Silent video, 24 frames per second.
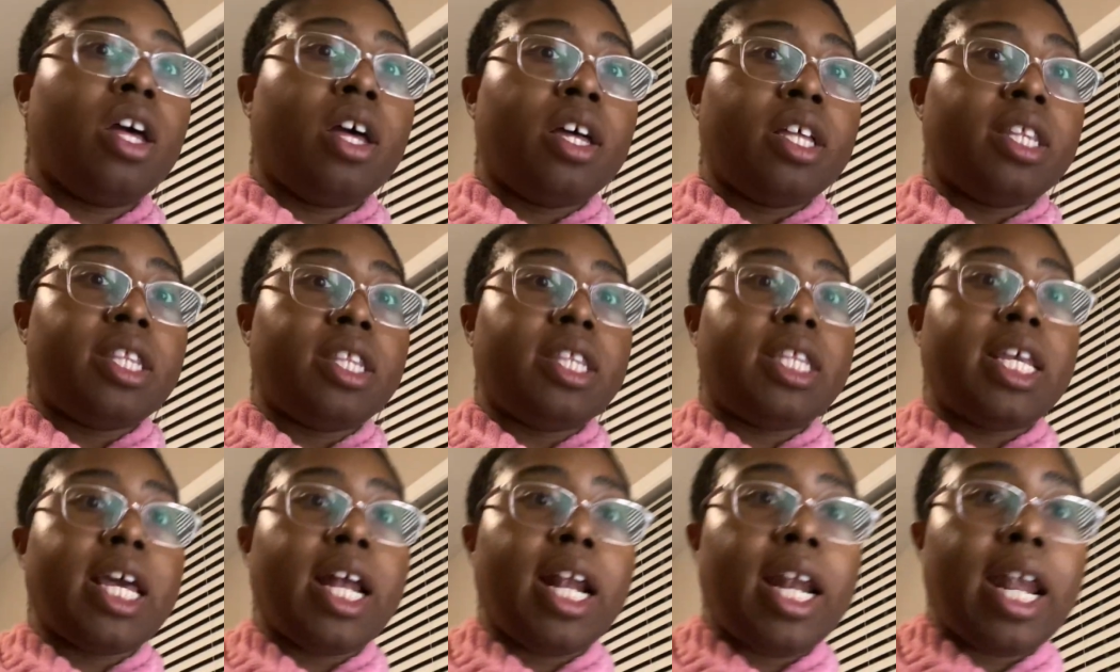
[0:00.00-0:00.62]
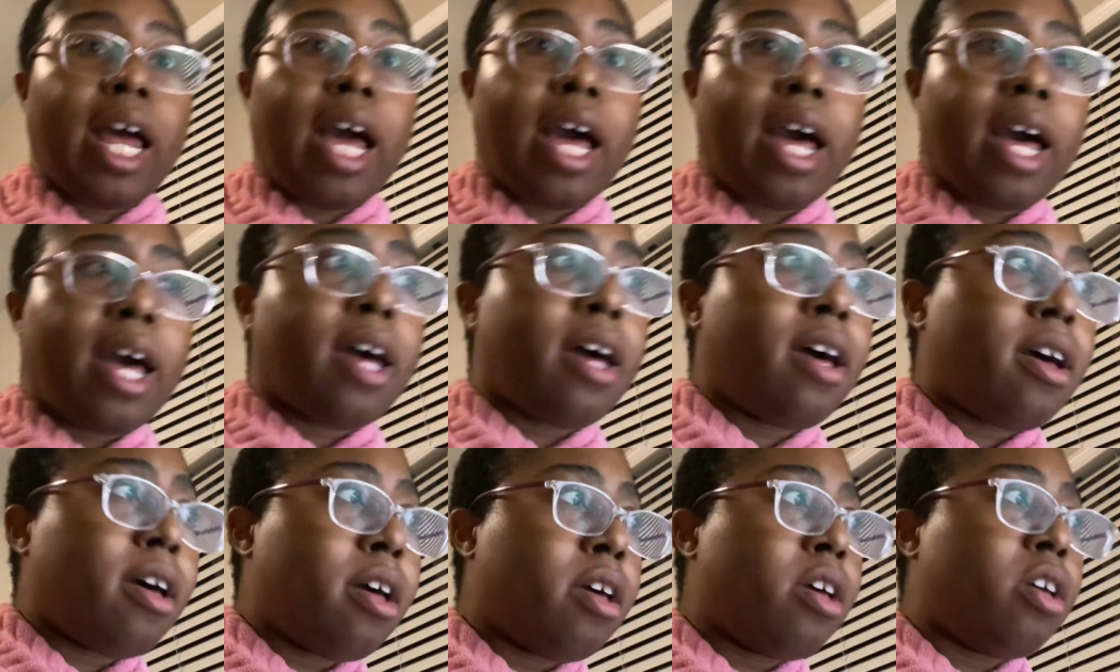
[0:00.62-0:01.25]
de
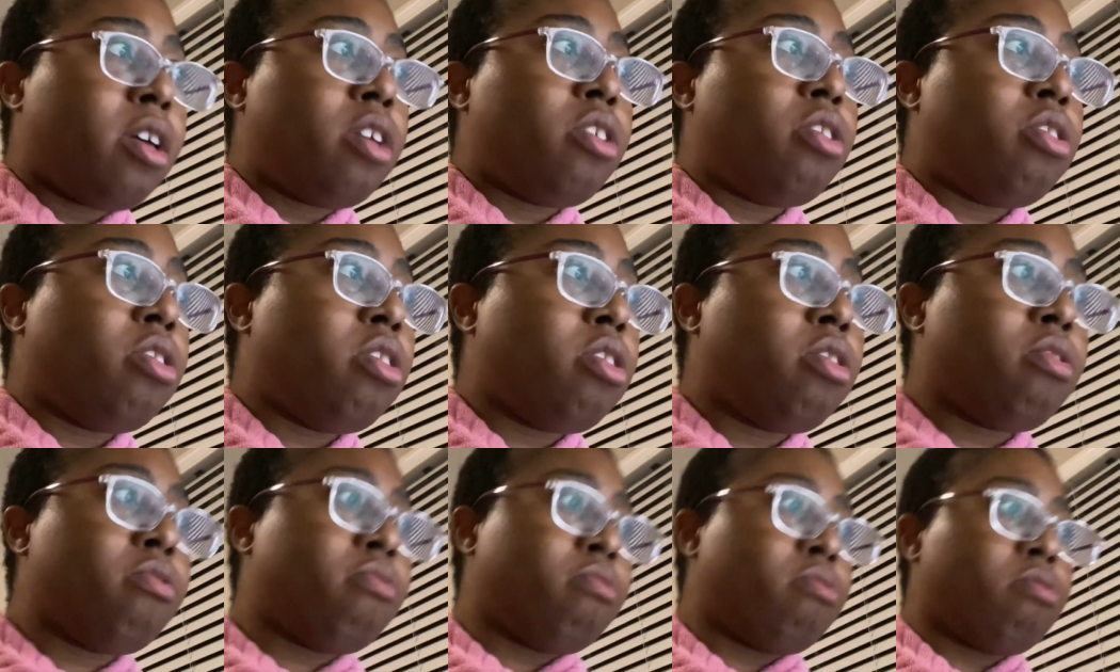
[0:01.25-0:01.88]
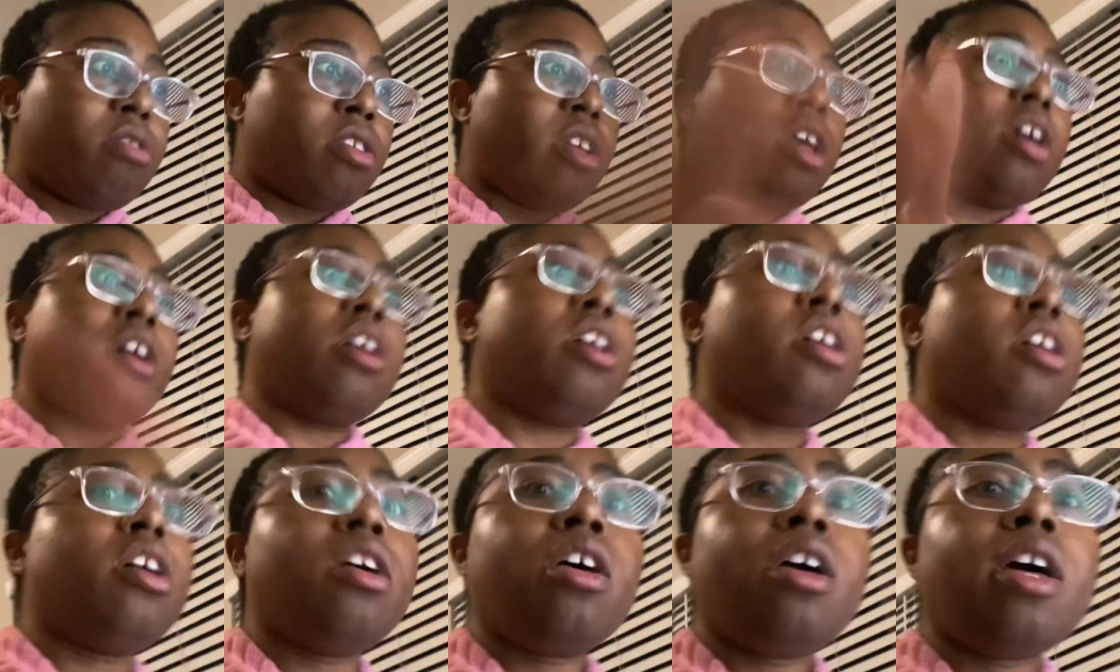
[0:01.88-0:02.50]
la
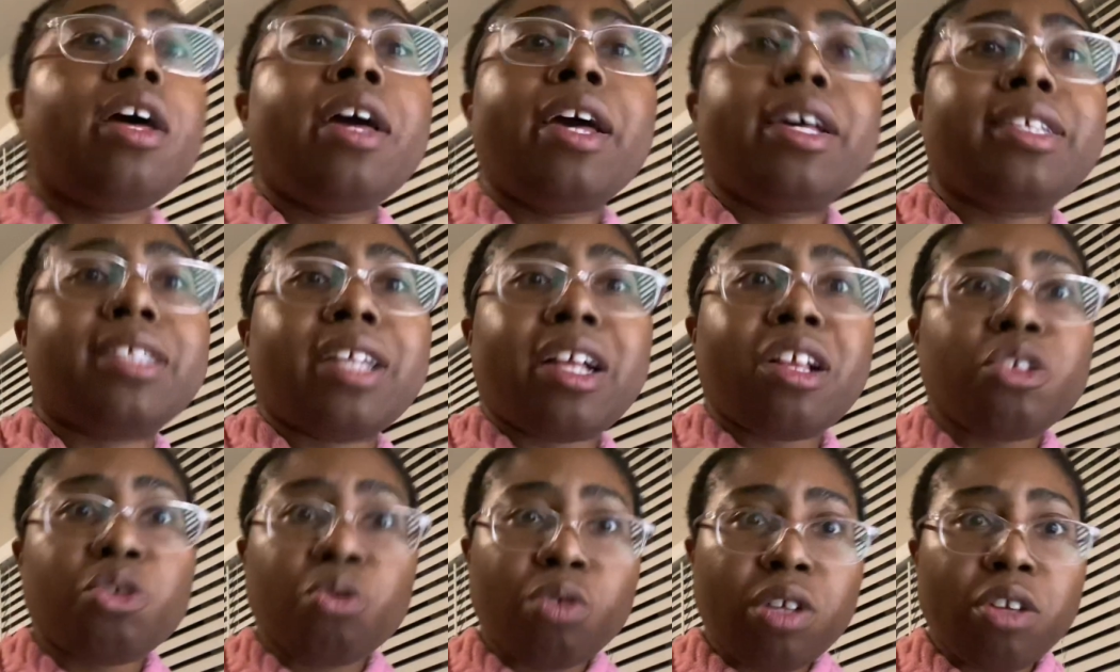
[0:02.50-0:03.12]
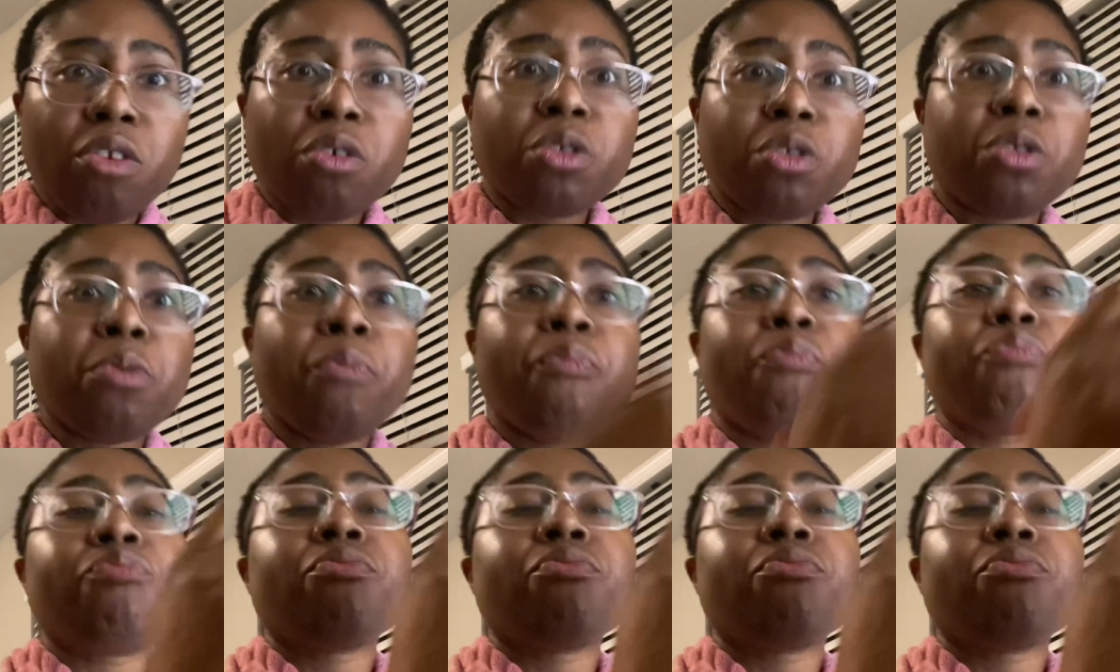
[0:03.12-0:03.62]
Estados Unidos,